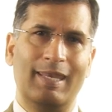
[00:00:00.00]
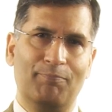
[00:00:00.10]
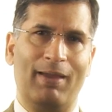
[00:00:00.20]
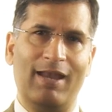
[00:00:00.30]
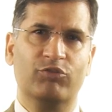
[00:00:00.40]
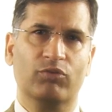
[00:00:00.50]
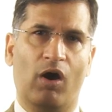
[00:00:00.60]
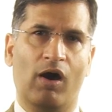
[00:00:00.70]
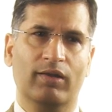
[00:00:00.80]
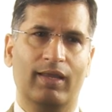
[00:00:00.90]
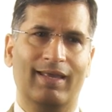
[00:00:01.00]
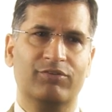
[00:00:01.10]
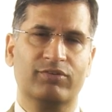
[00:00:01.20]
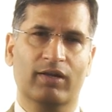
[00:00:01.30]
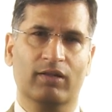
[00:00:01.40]
depends on
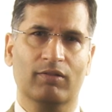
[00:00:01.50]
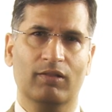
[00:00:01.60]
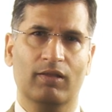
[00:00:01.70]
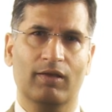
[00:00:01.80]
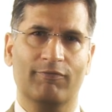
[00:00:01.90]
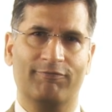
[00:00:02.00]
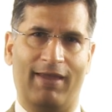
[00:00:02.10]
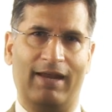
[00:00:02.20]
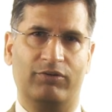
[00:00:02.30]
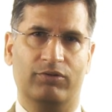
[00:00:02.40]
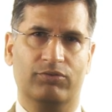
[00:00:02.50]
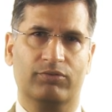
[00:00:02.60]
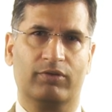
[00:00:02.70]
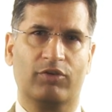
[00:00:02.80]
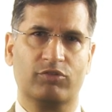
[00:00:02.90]
external
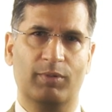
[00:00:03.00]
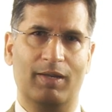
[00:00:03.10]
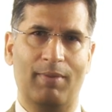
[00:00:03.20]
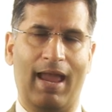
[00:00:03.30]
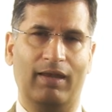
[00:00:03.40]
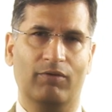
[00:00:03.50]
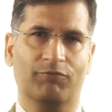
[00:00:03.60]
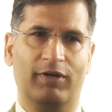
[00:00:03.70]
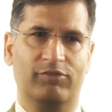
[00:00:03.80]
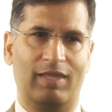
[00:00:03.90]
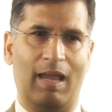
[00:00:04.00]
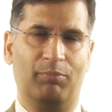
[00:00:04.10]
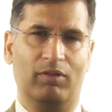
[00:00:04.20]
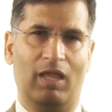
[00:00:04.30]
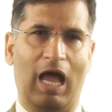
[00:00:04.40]
factors, customer demand. For
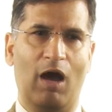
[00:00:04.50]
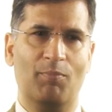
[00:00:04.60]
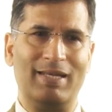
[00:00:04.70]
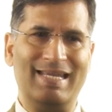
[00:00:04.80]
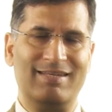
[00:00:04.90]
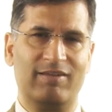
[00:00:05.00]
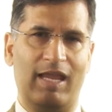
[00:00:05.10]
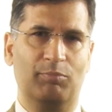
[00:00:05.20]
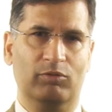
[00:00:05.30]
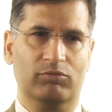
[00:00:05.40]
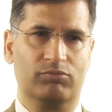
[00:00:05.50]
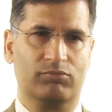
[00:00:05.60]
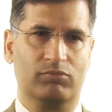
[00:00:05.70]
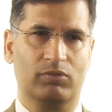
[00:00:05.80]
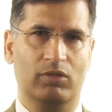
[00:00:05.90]
example, how many
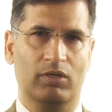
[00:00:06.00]
tables